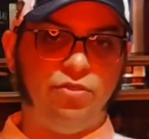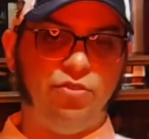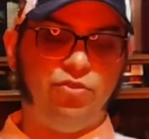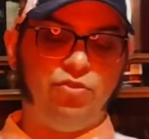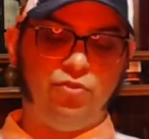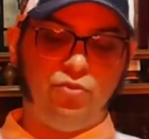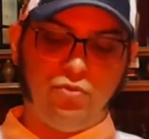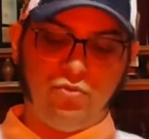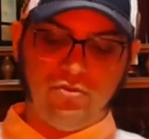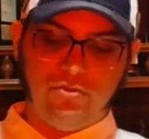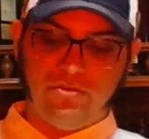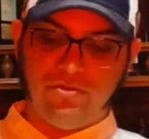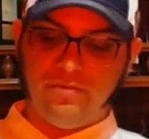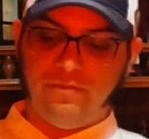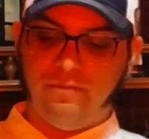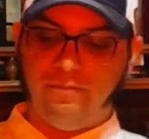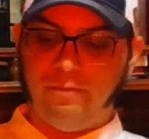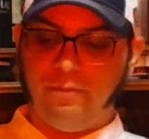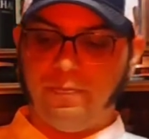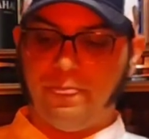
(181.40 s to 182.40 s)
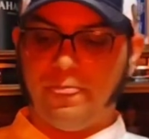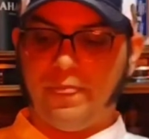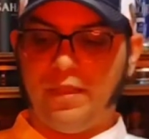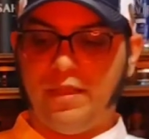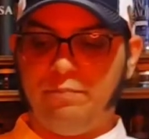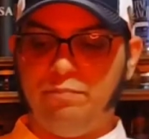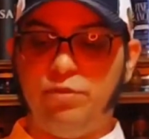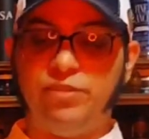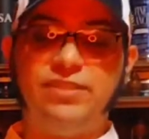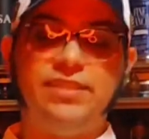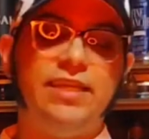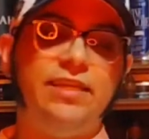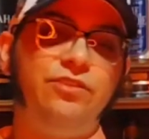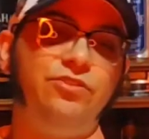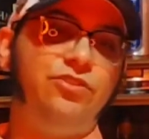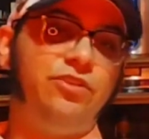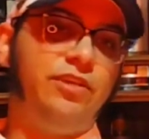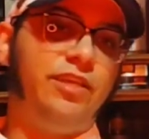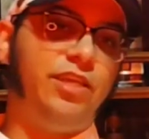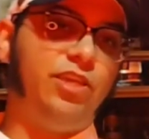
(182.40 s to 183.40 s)
juice,
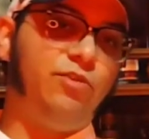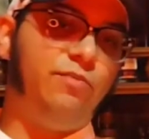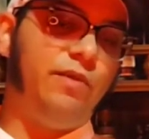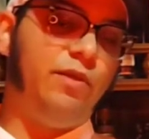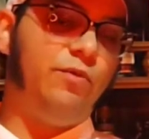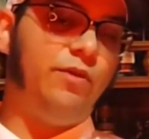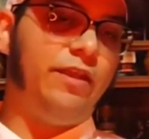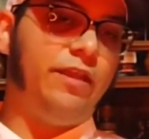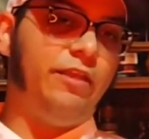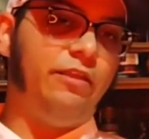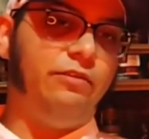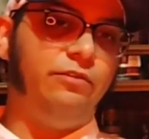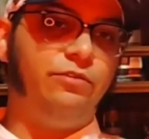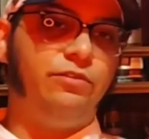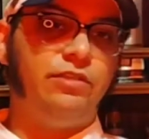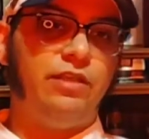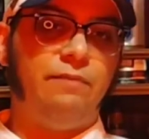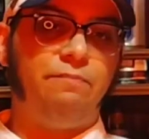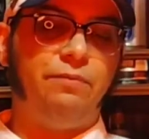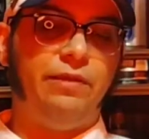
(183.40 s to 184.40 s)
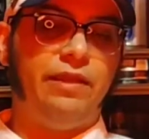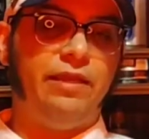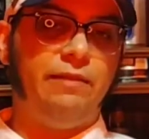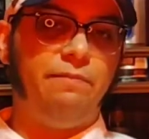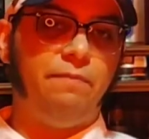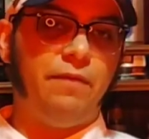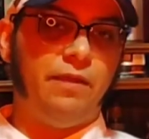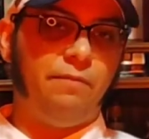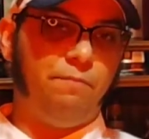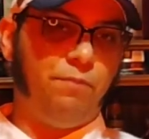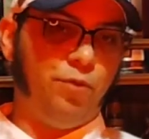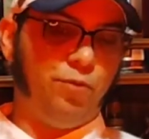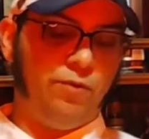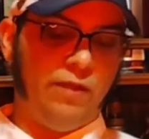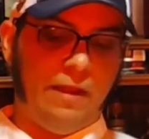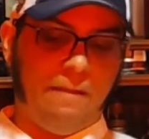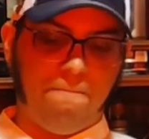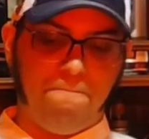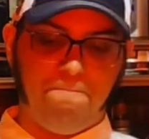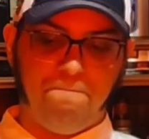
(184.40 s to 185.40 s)
potentially you may want to use a prickly pear
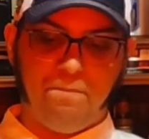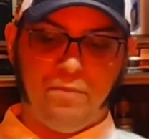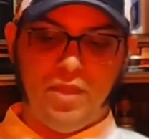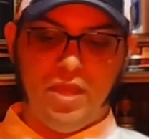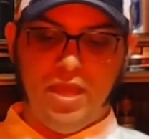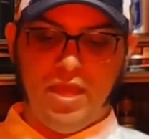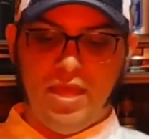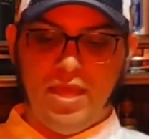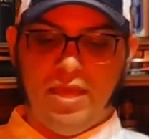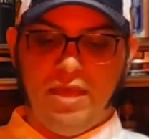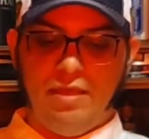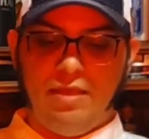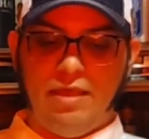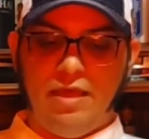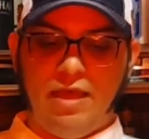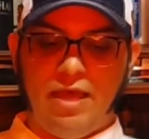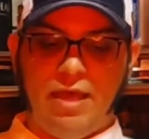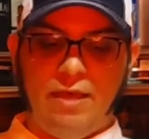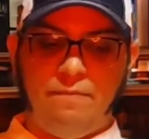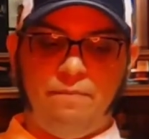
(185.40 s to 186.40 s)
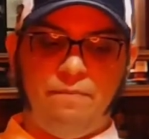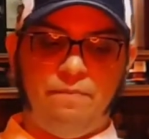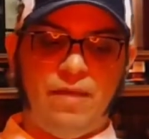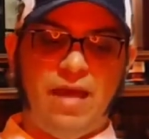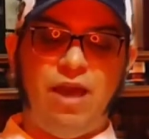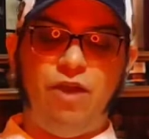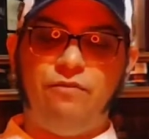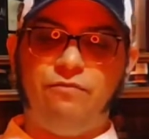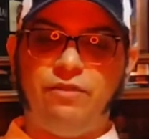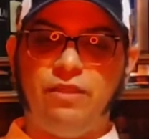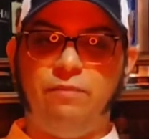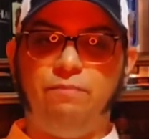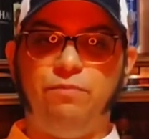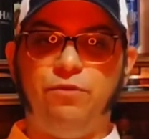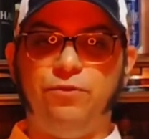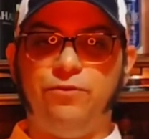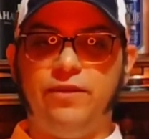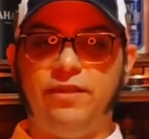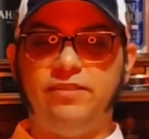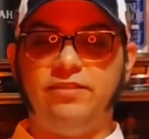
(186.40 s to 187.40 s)
puree. However, the
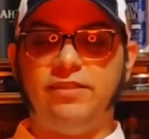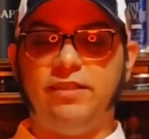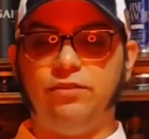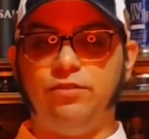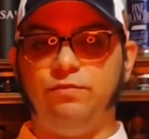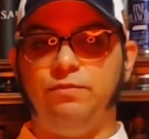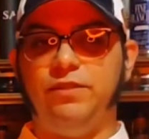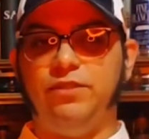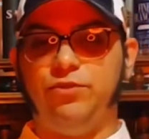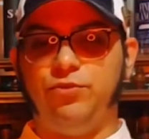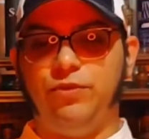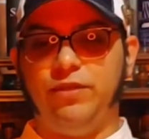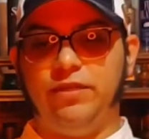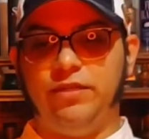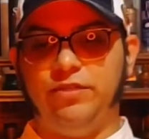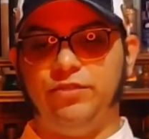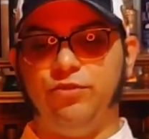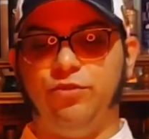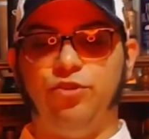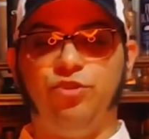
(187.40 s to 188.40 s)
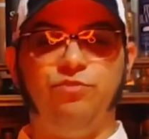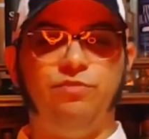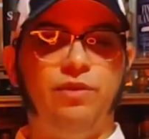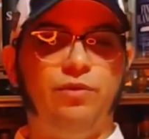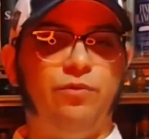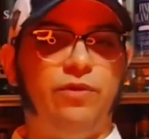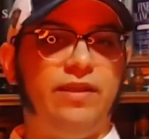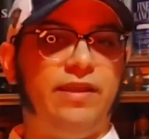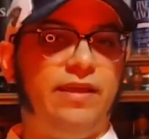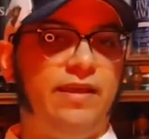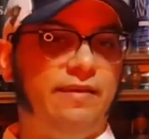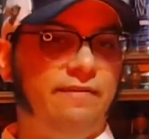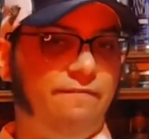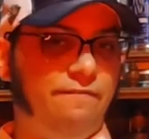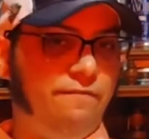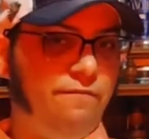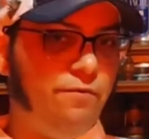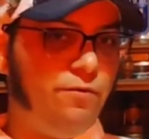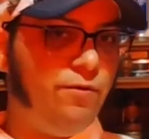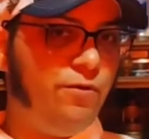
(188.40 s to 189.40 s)
purees tend to be sweeter, so you may want to
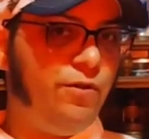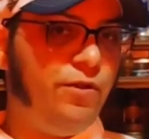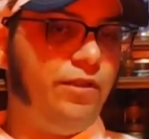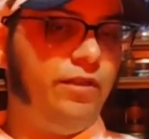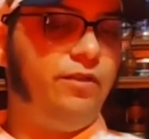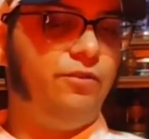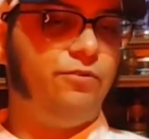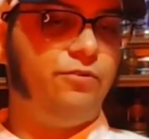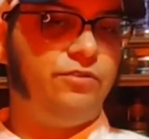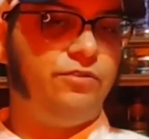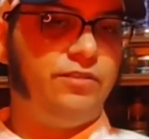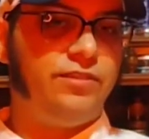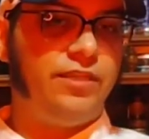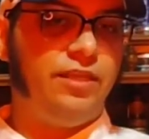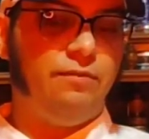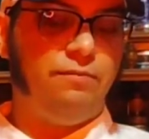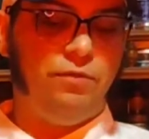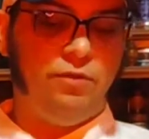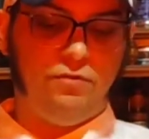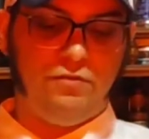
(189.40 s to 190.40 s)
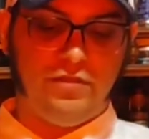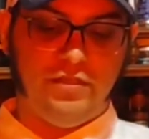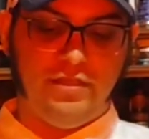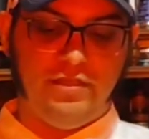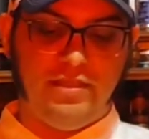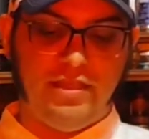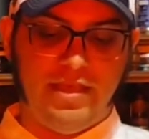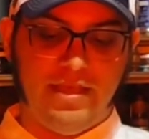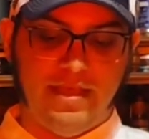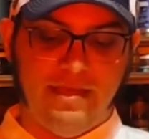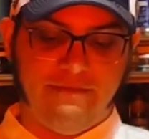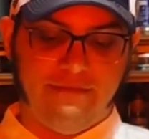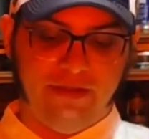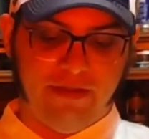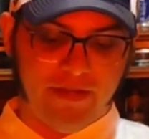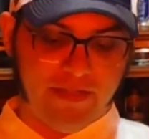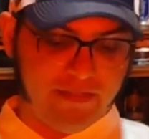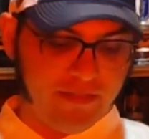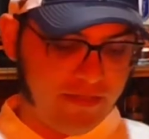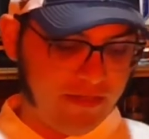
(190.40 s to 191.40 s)
avoid or skip using the agave
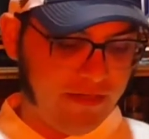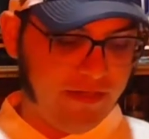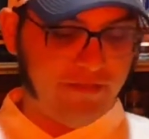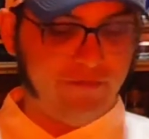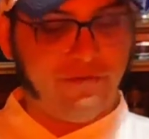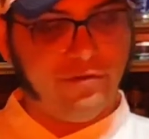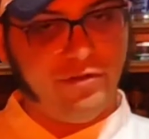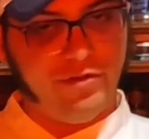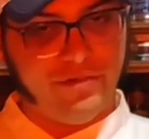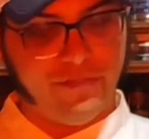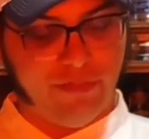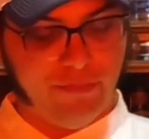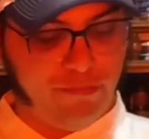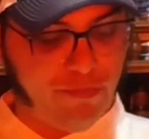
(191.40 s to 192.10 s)
nectar if you're using